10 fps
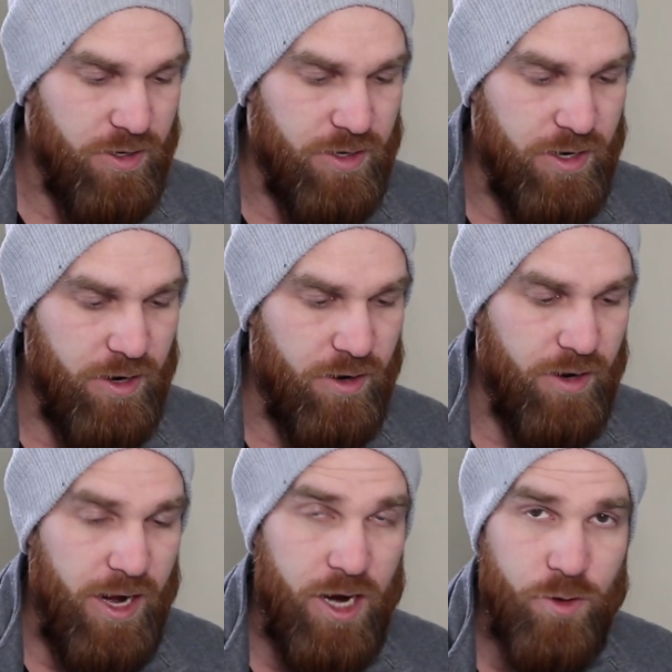Now,
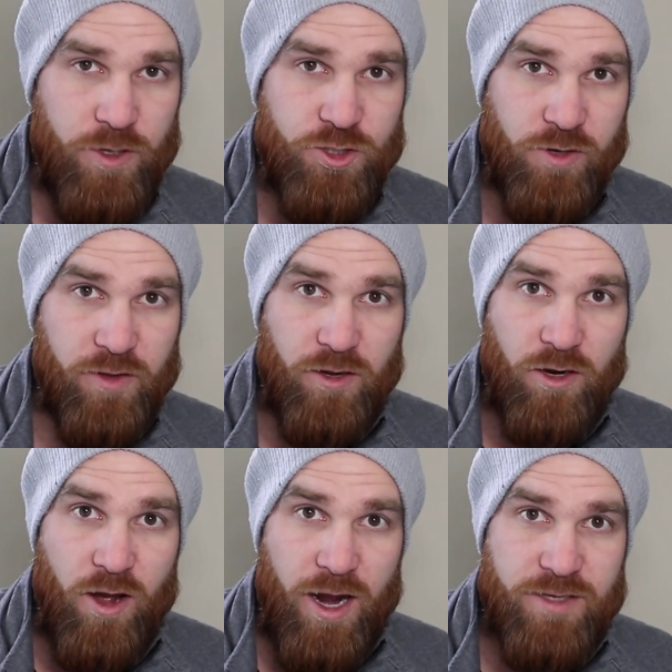how do I trigger the
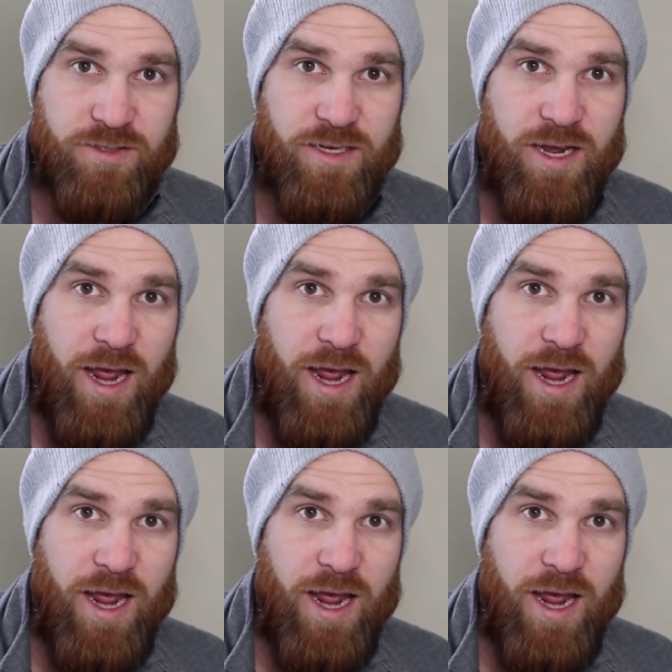lights